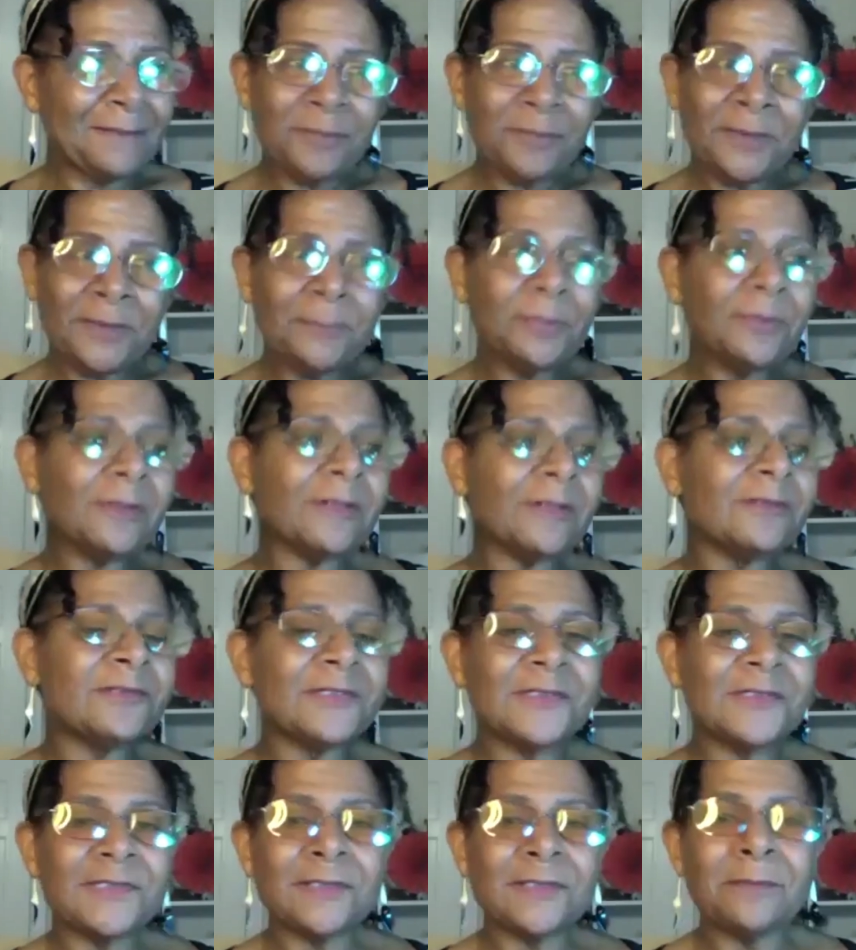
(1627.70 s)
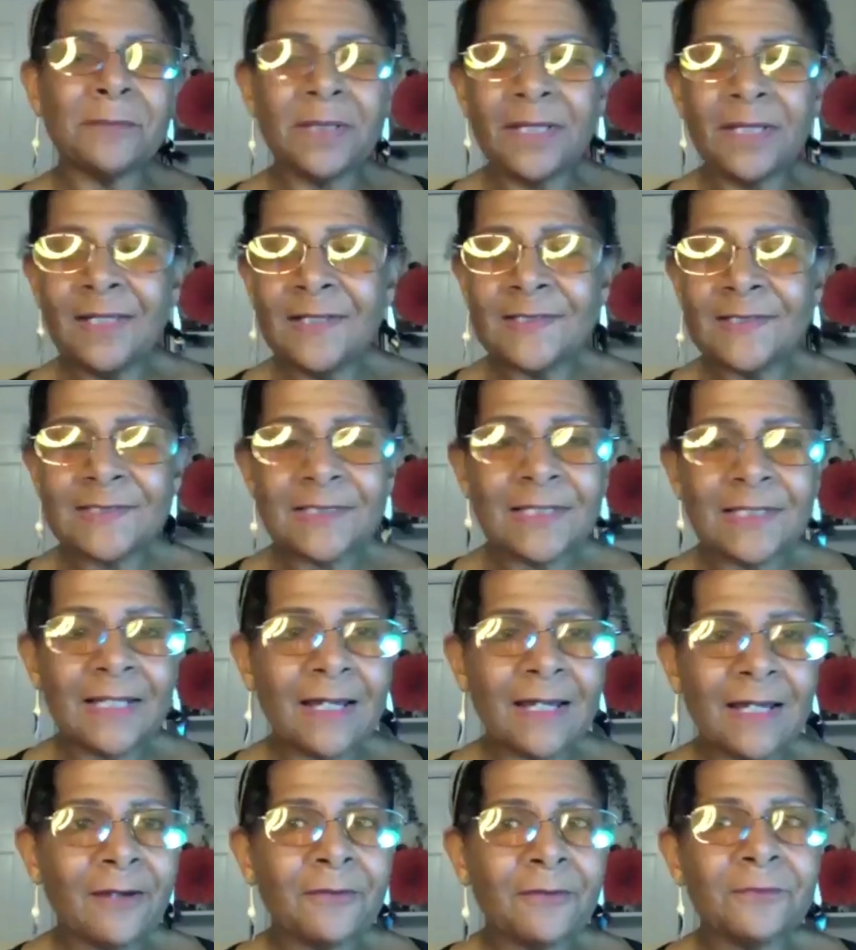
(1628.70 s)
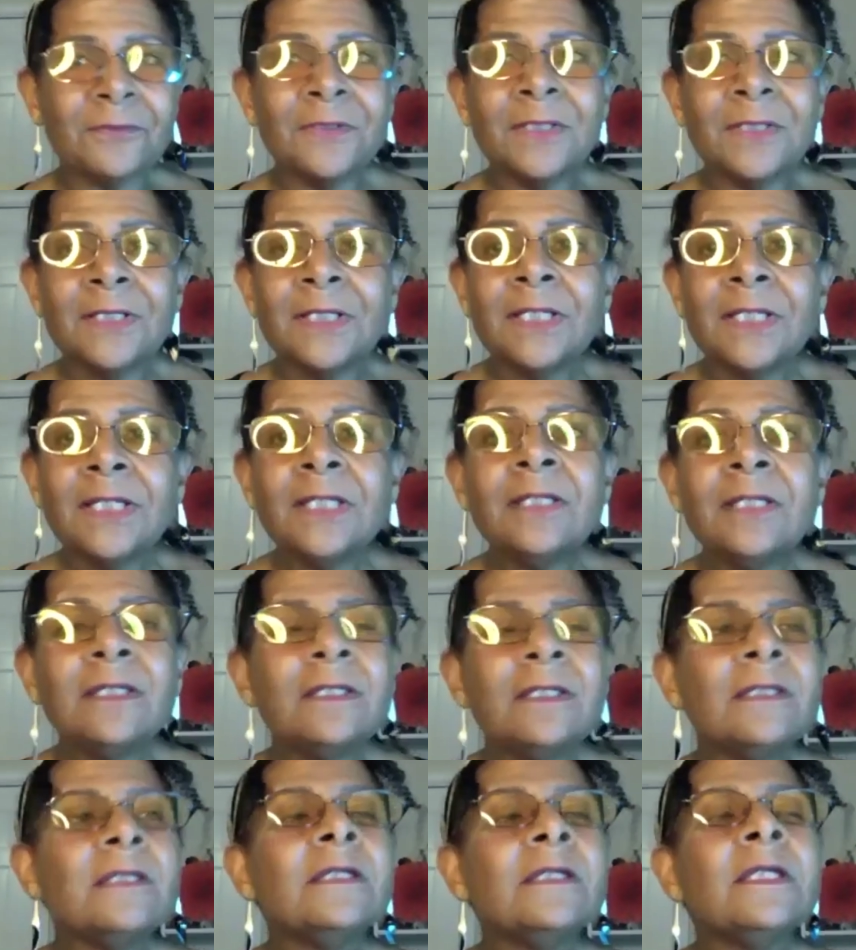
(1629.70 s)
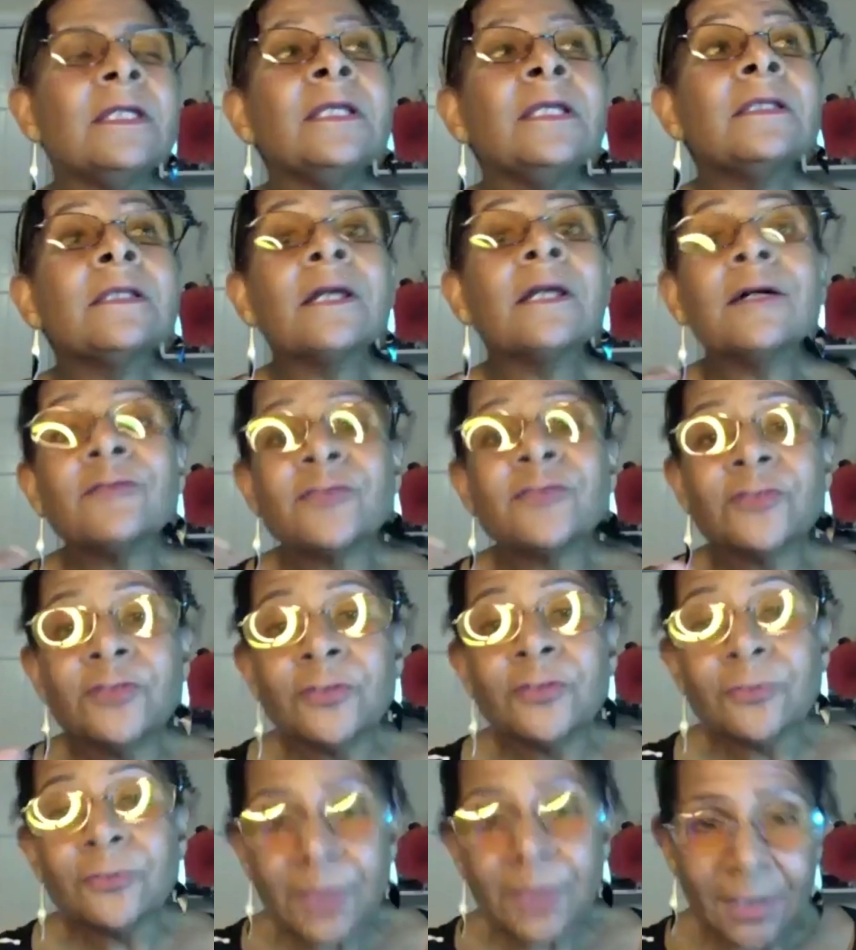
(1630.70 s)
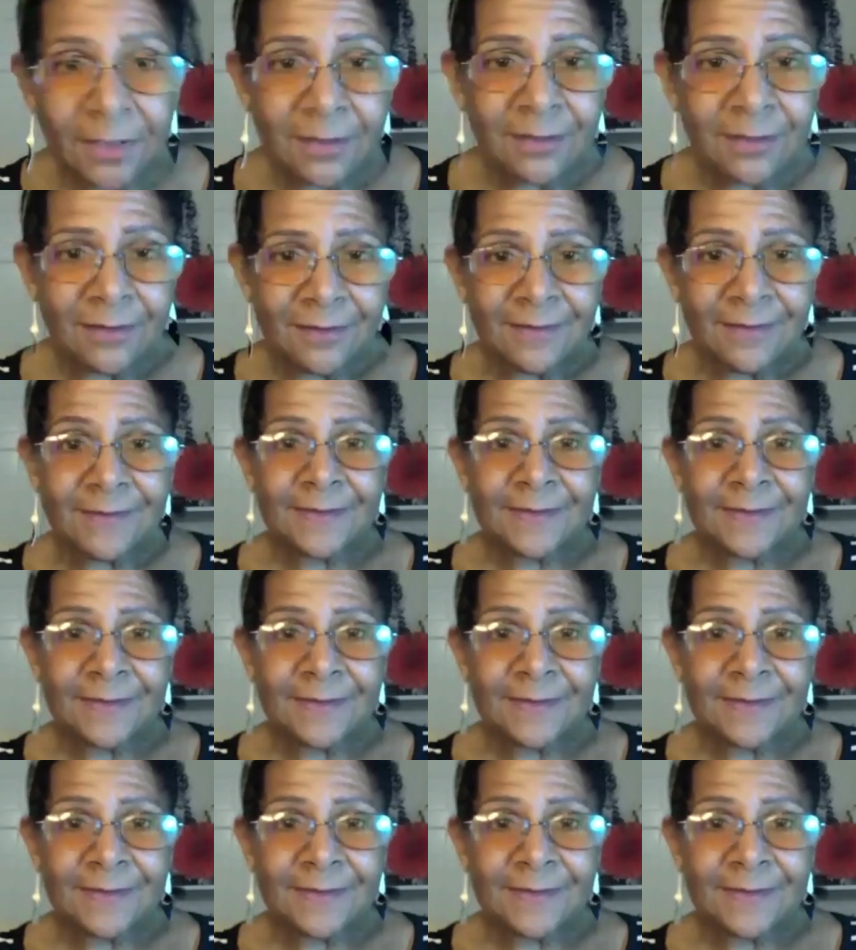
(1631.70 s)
people are just amazed at how he loves doing it. It's